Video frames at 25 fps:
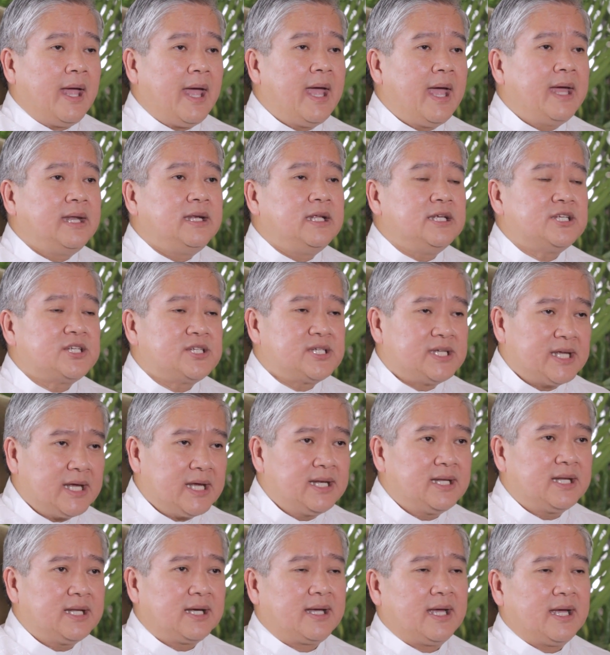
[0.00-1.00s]
Any
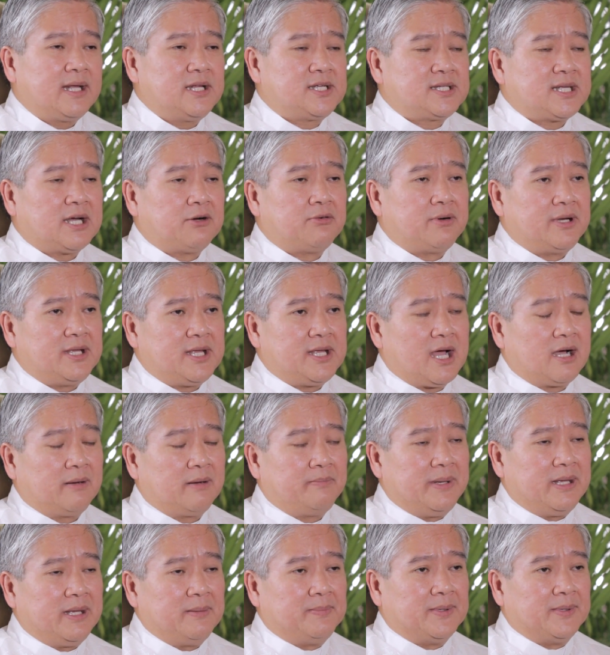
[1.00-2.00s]
sin against our
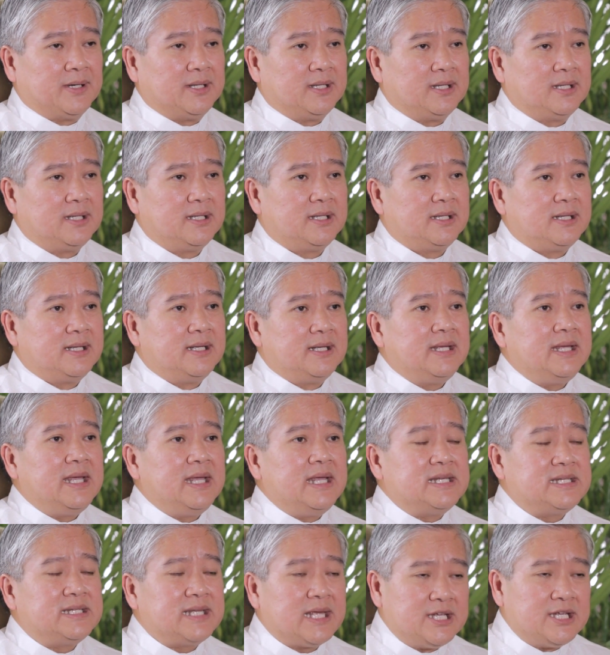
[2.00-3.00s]
young people
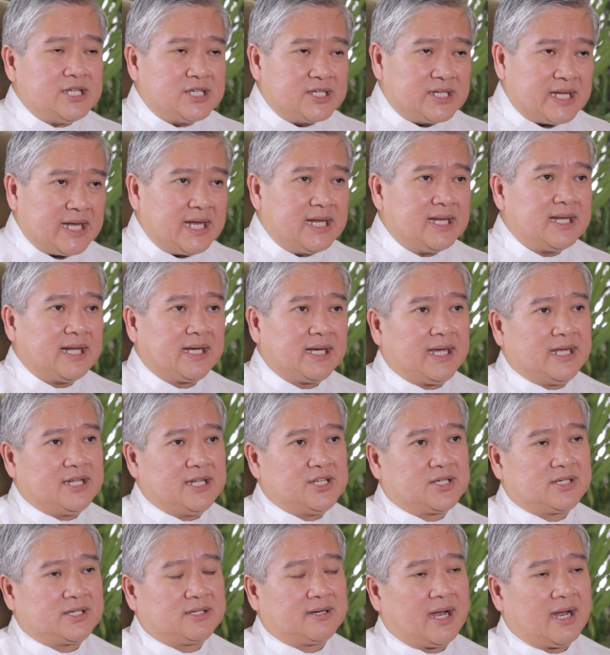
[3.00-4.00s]
is a sin
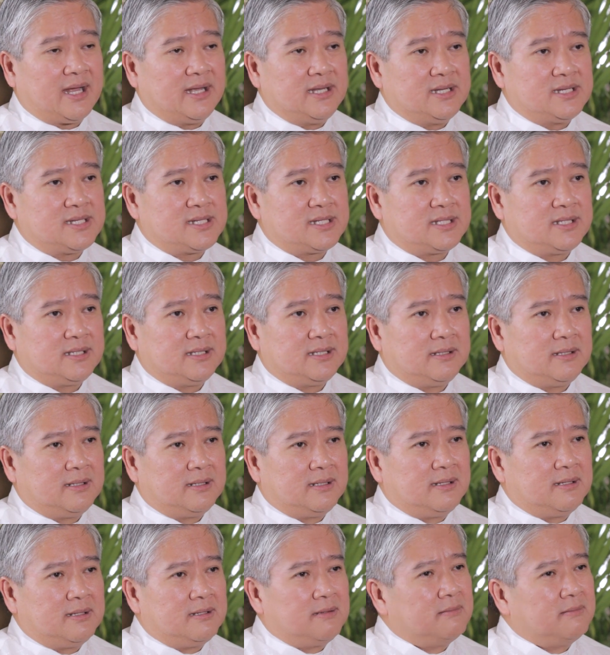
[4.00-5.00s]
against Christ.
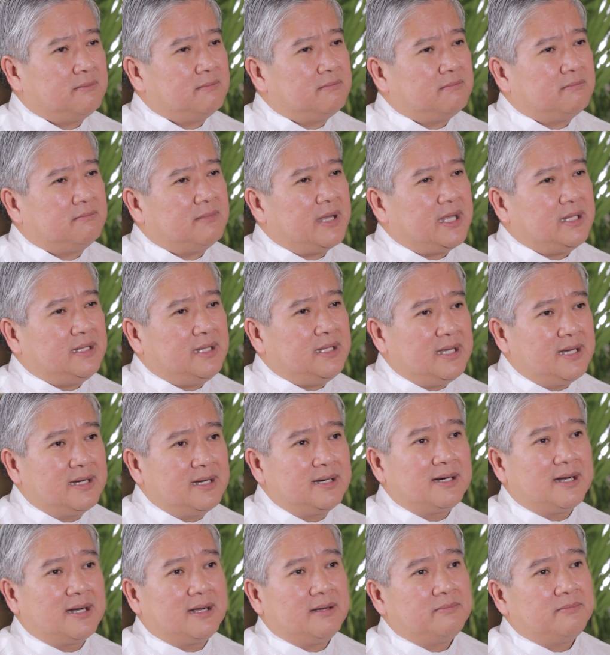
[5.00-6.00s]
My
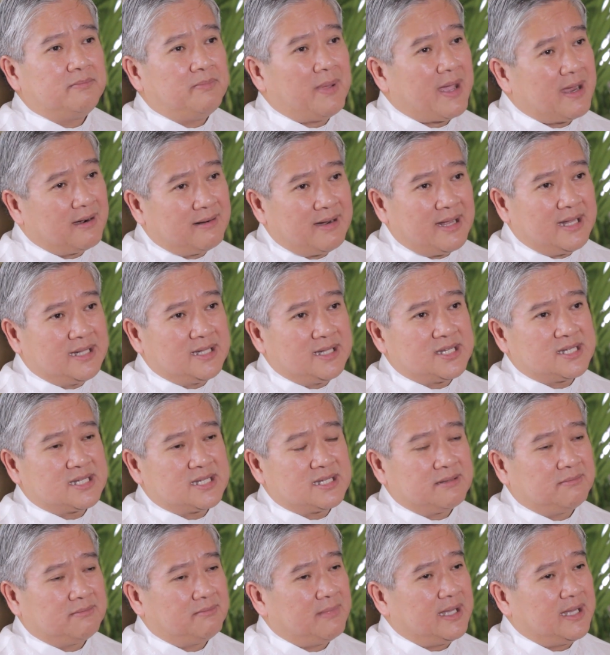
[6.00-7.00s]
dear
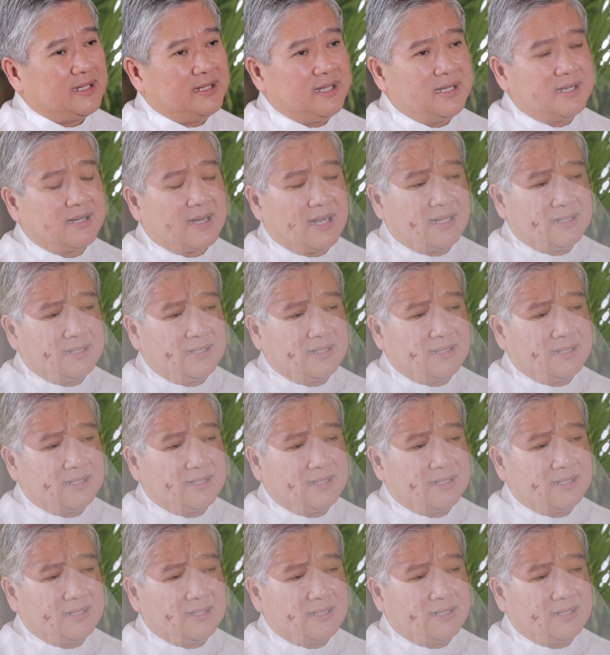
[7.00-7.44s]
parents, my dear